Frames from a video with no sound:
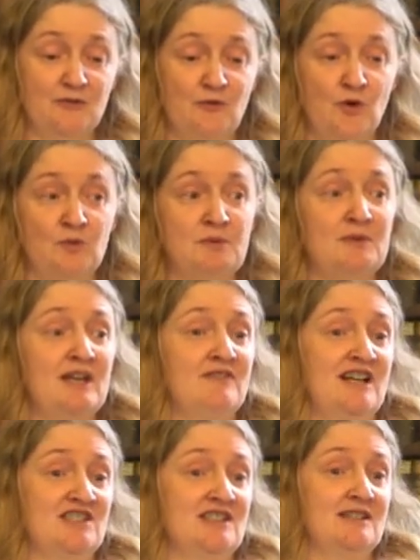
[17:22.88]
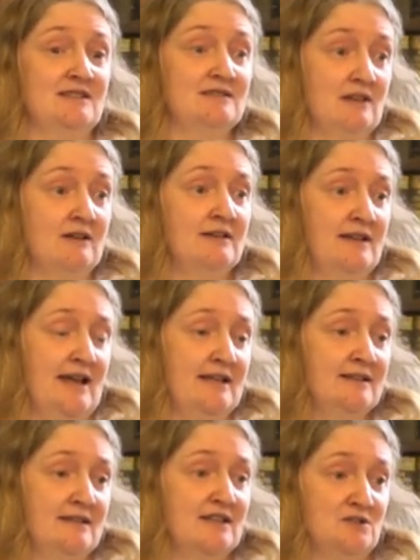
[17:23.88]
fort, but we never actually dug
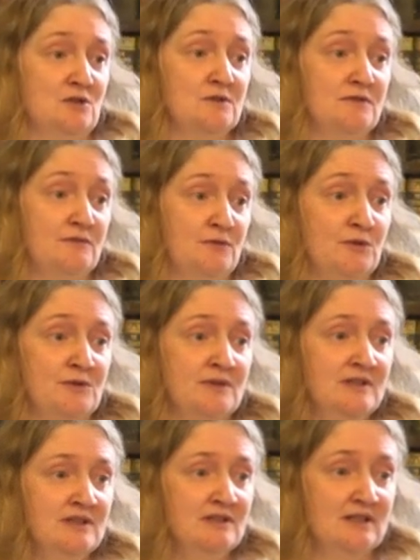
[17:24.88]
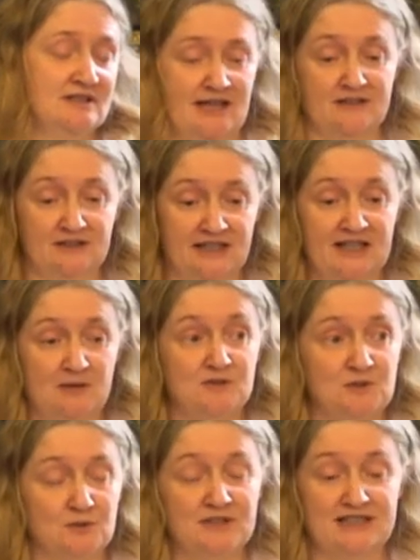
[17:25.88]
anything at all of the fort internally. it
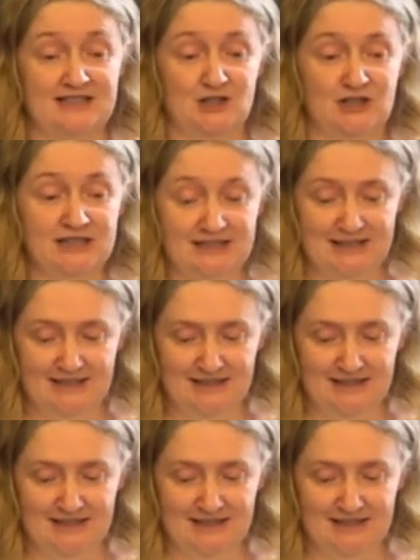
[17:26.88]
was only the ditches.